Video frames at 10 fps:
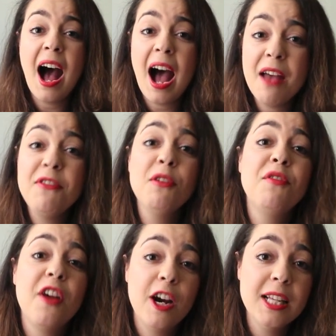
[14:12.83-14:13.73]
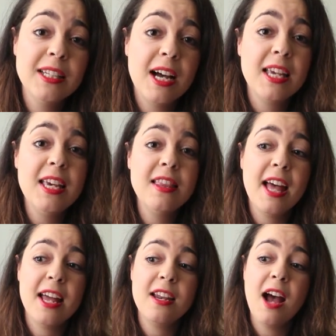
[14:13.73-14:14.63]
I feel very lucky
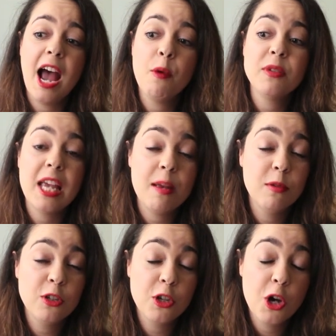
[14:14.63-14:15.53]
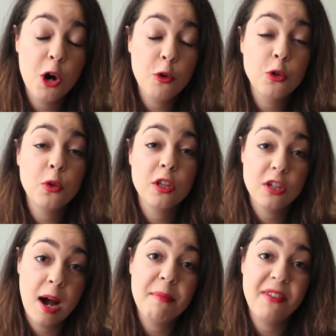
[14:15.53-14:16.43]
that I was able to go to the
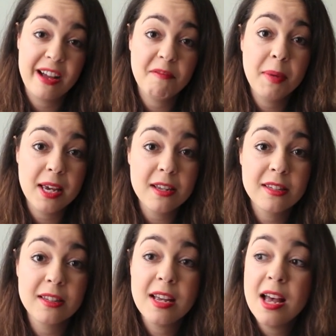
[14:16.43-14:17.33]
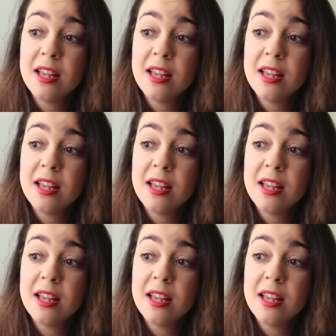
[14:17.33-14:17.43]
top 5 picks.